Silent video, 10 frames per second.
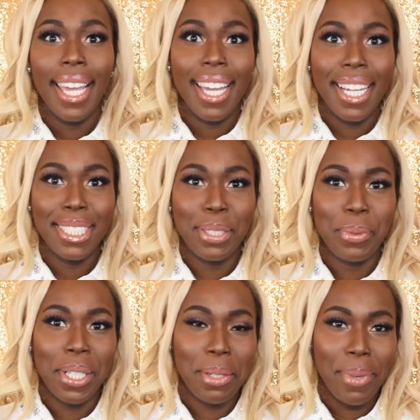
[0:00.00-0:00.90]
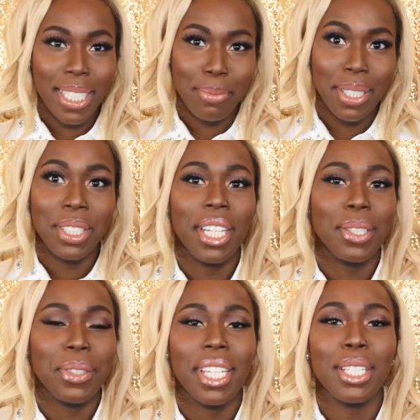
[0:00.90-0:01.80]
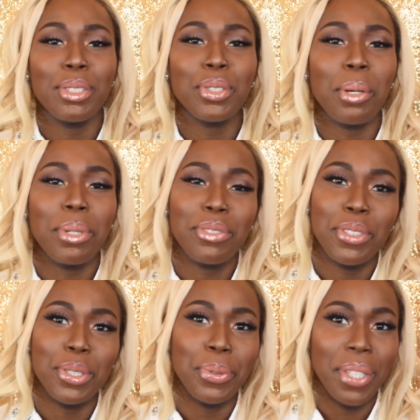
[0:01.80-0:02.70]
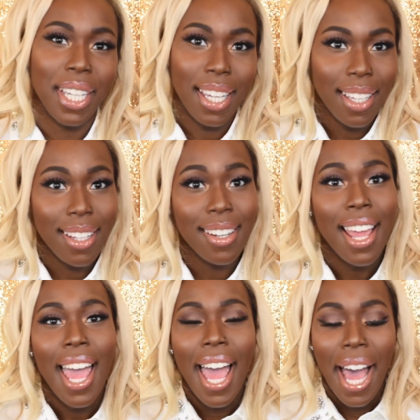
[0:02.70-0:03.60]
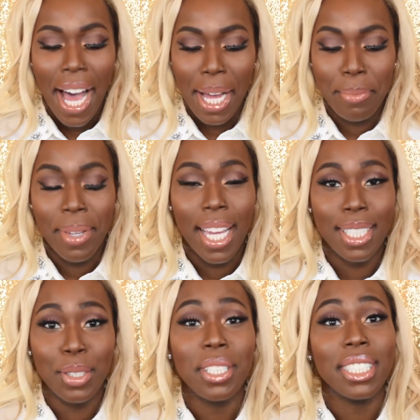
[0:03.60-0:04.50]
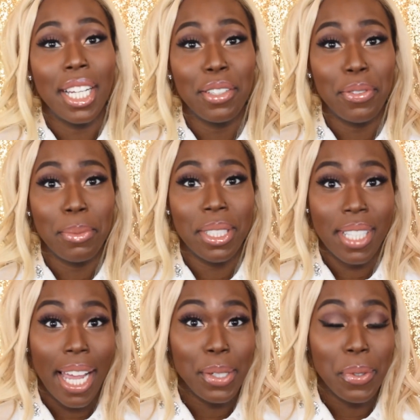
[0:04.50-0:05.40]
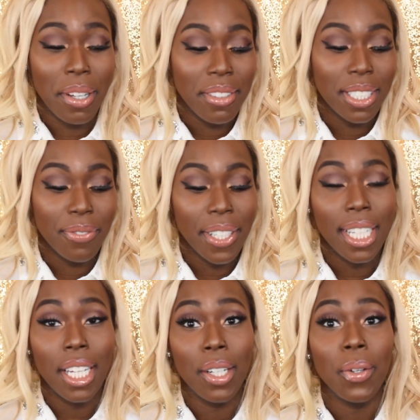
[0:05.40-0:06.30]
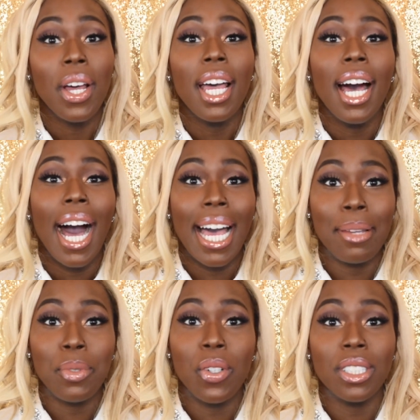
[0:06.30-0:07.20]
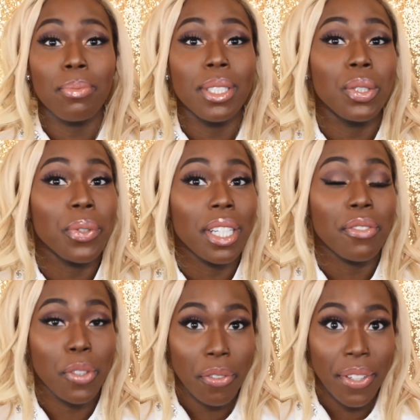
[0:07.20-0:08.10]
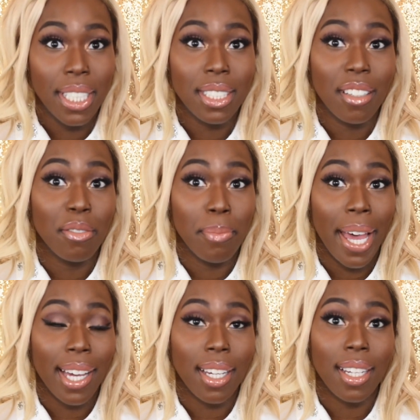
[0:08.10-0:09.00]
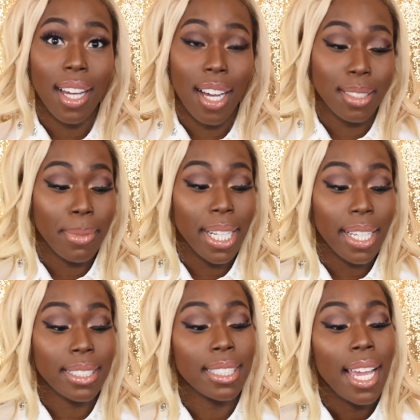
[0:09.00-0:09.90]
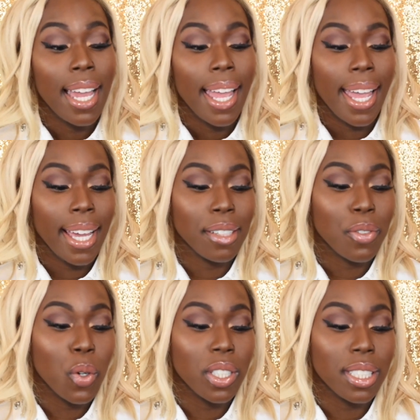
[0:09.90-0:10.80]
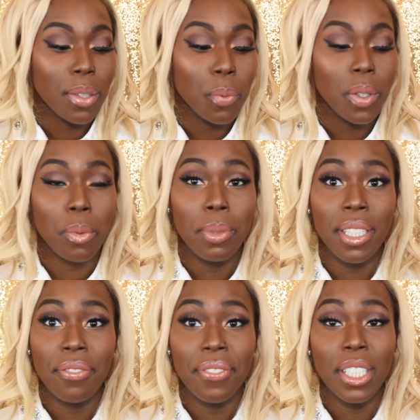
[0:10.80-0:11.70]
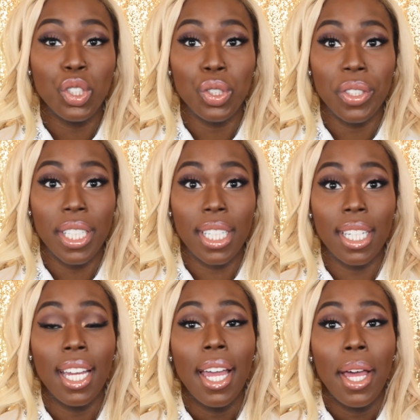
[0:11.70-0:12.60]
Hey guys, and welcome back to my channel. Thank you so much for tuning in. As you can tell from the title of this video, I am going to be doing a full face of MAC cosmetics, and of course it will be featuring